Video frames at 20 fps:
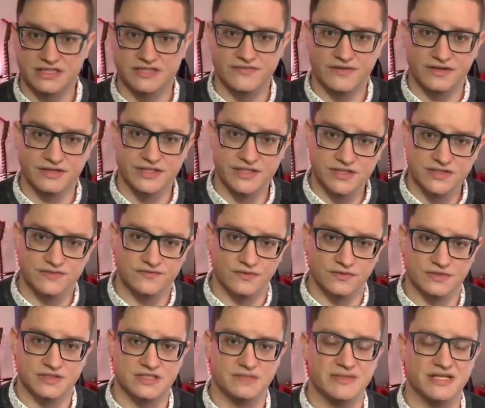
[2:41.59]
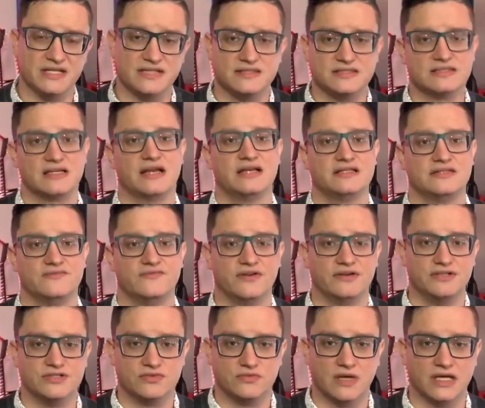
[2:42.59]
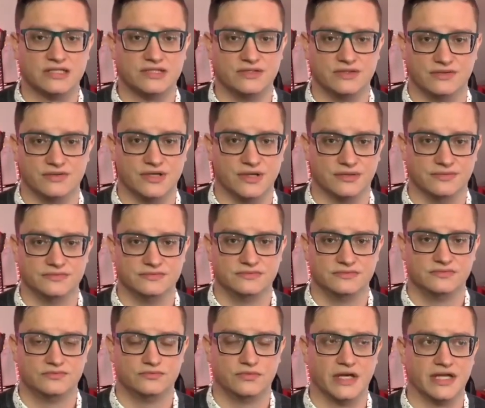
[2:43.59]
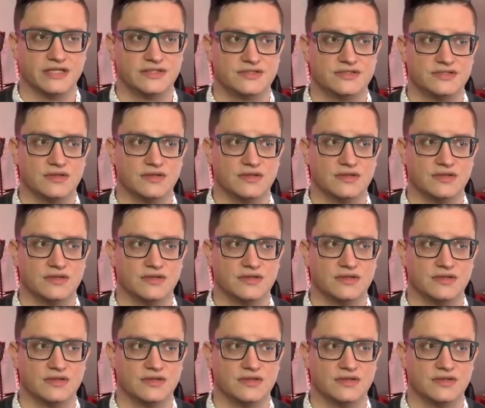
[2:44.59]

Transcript: that's very useful is to be concise and very direct in your note, right?